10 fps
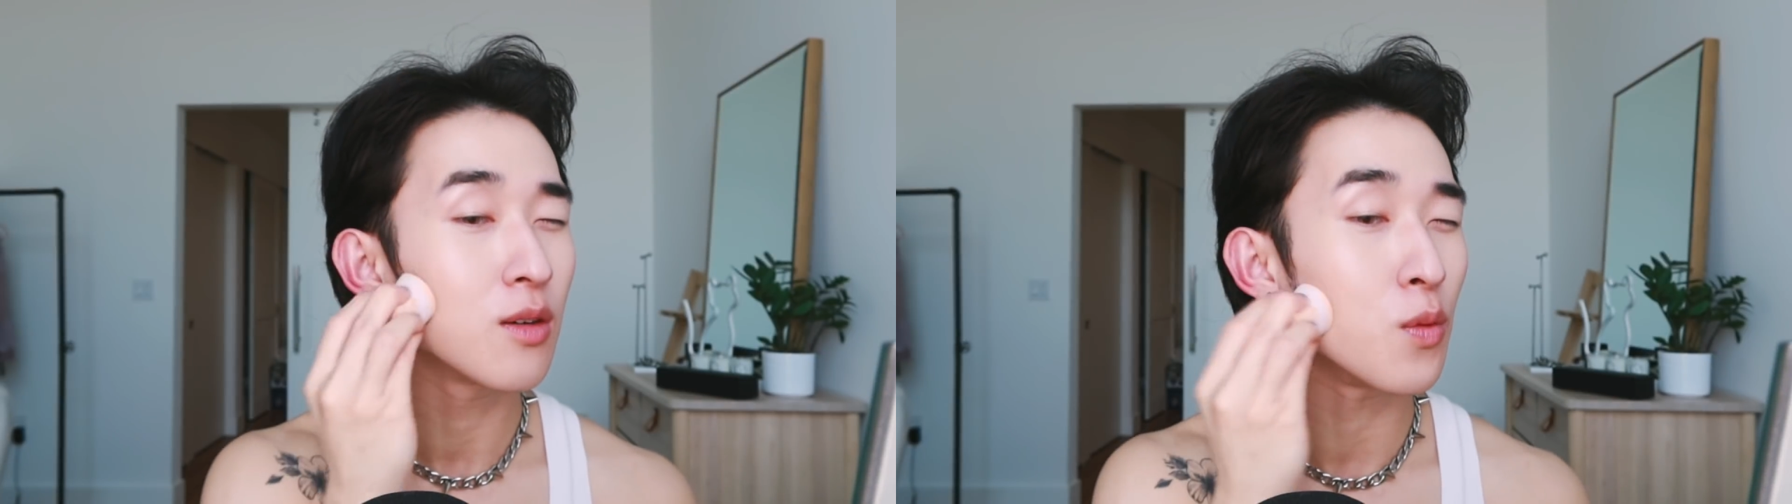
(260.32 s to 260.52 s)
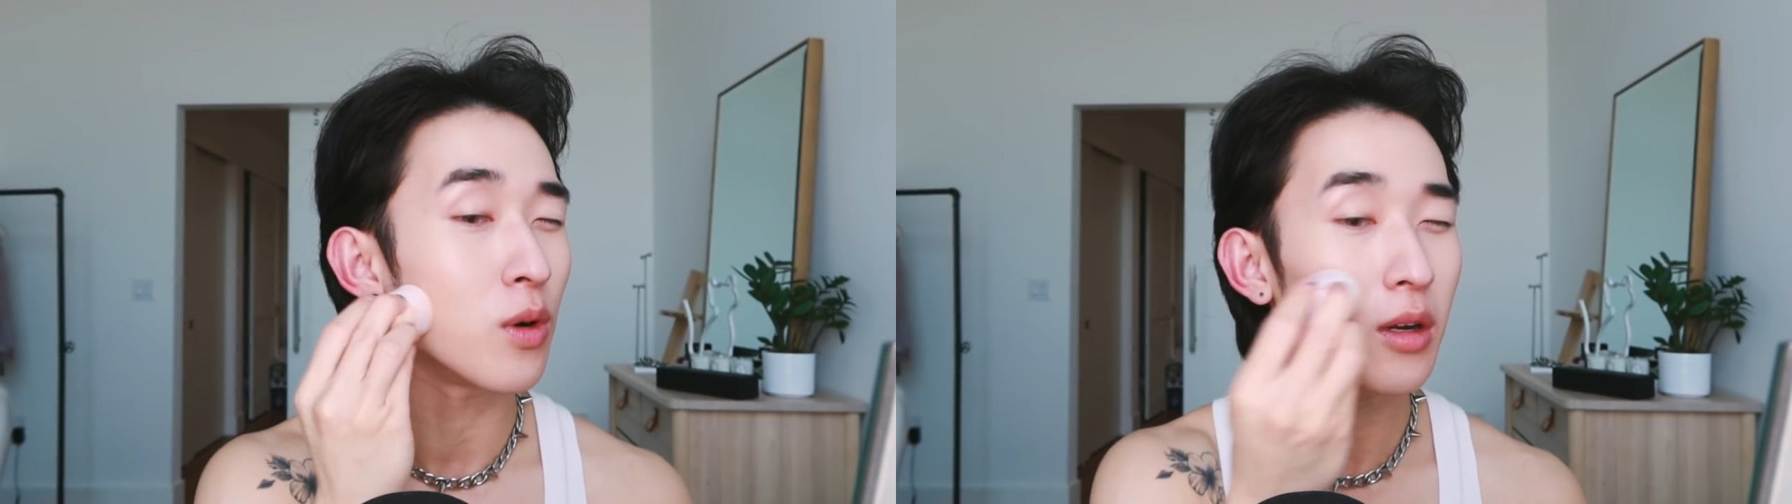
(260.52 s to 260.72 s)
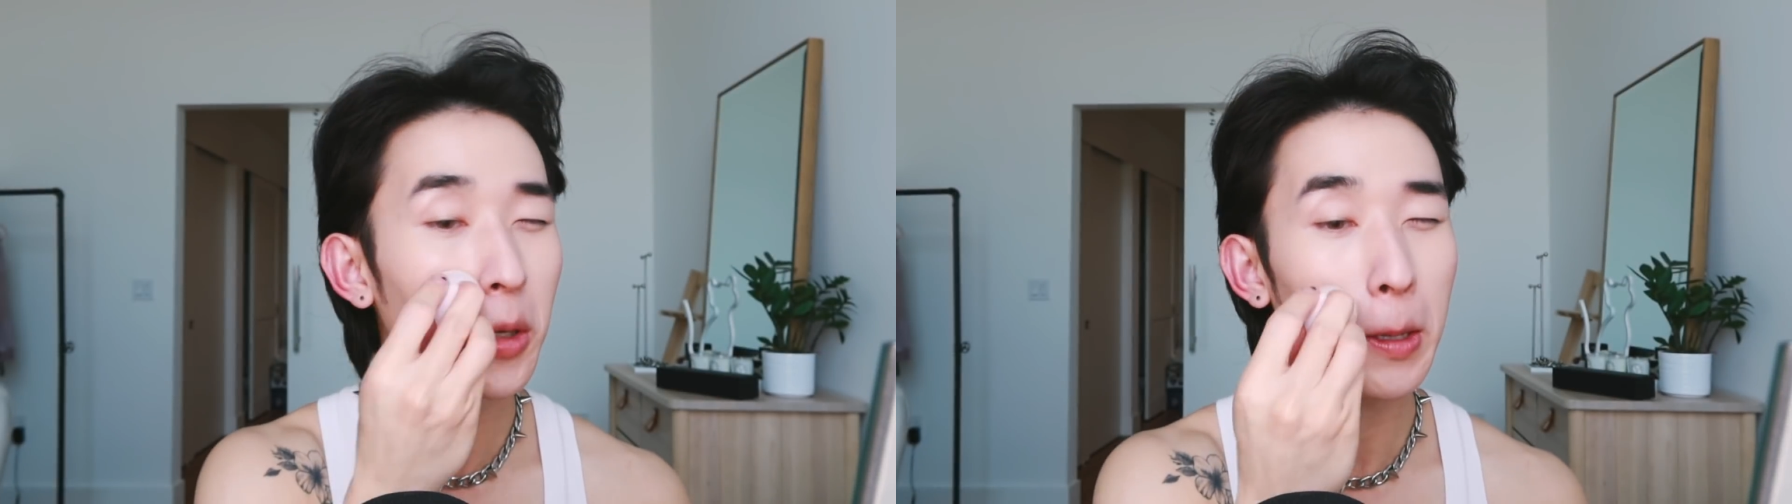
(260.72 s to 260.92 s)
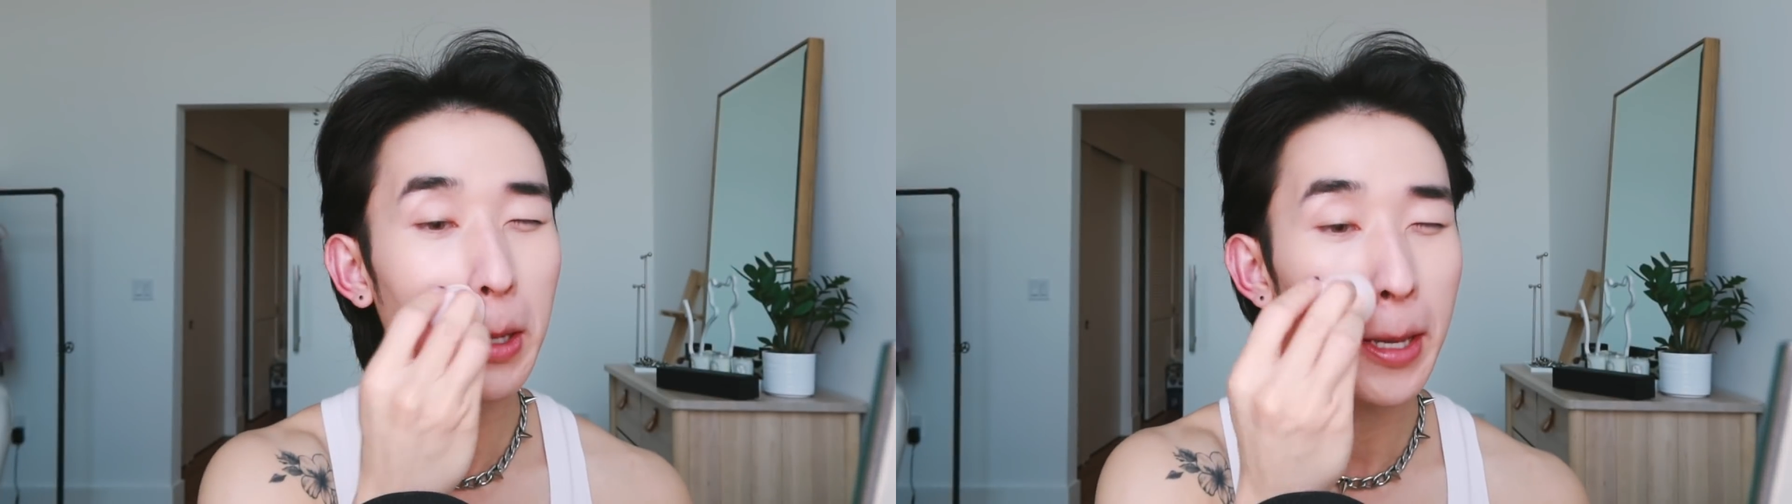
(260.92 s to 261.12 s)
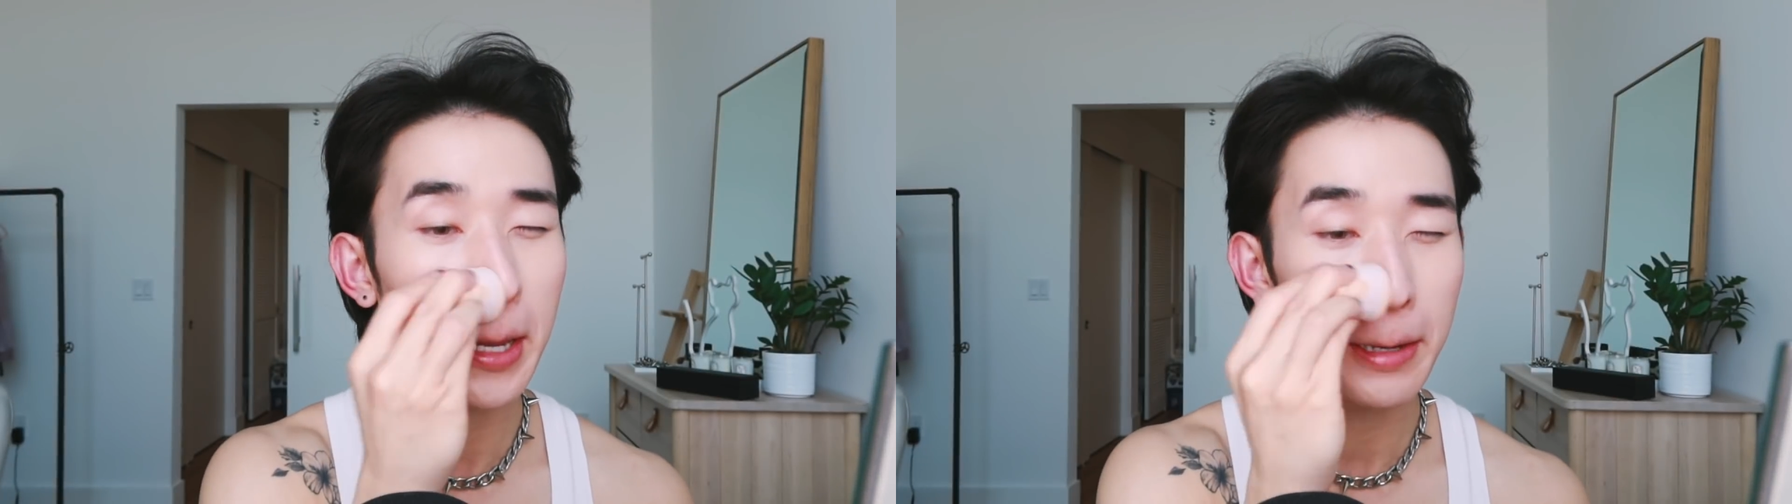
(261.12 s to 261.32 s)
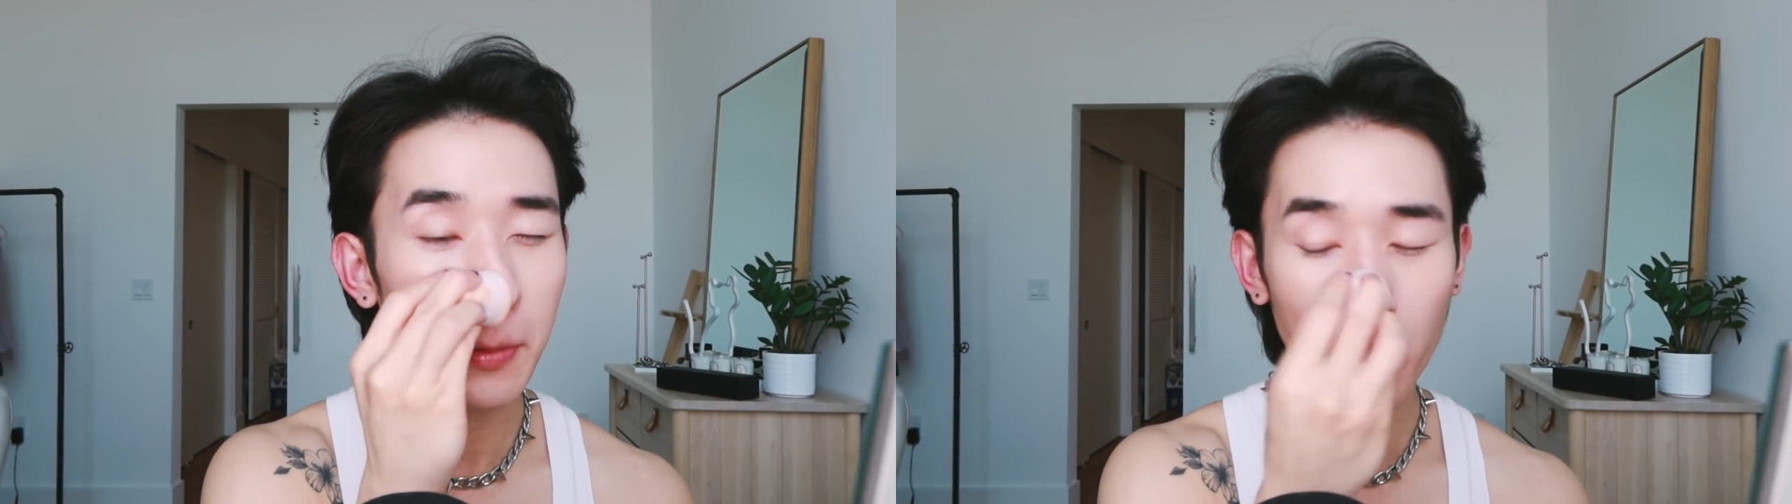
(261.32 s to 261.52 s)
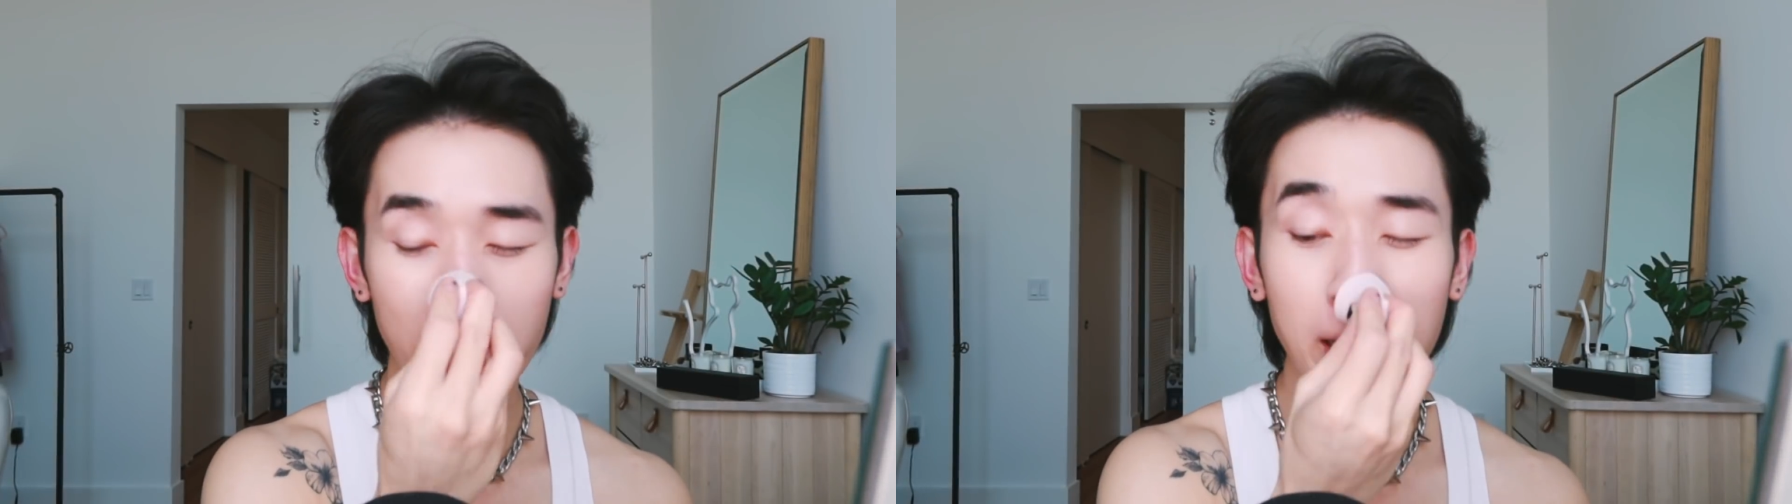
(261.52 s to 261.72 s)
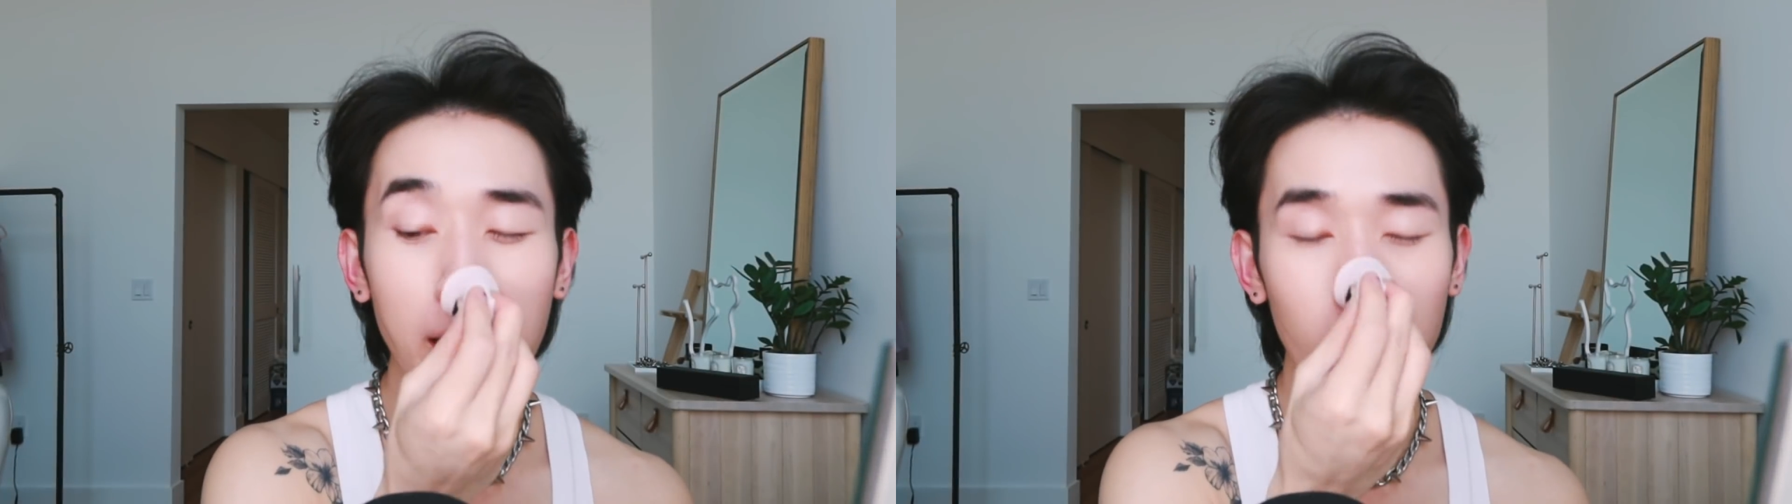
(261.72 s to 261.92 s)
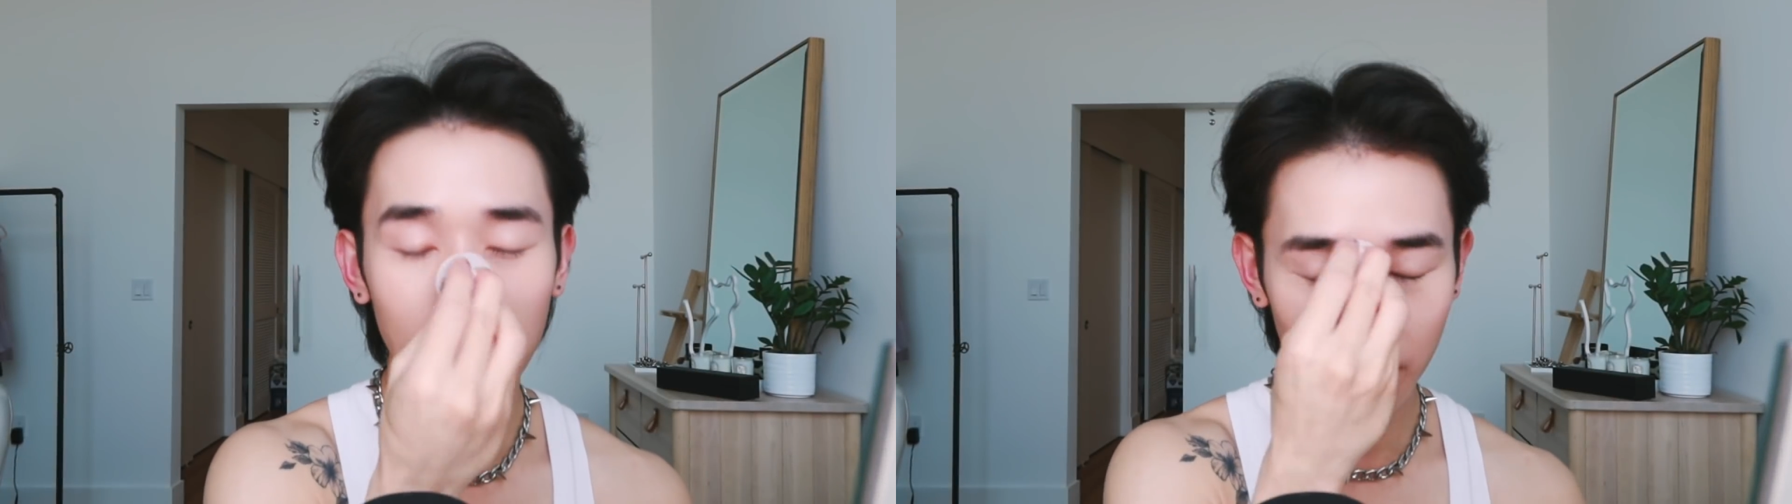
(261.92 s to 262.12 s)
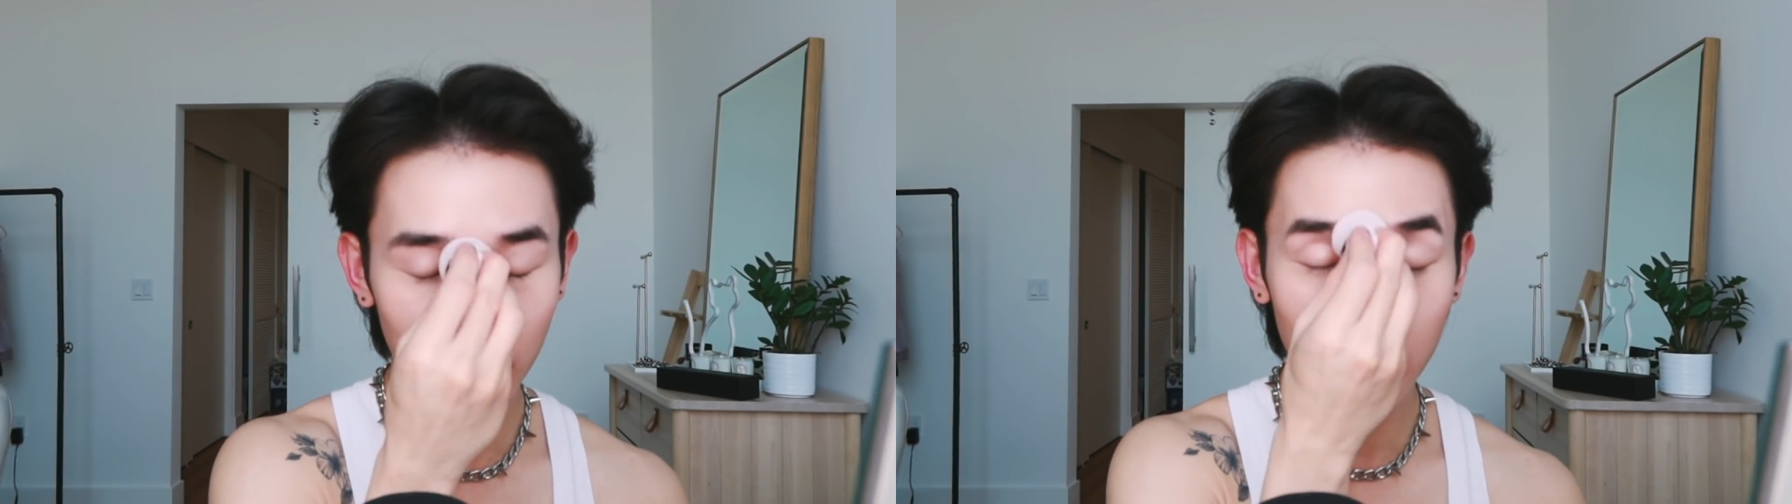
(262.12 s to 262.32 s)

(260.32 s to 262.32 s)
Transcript: work out and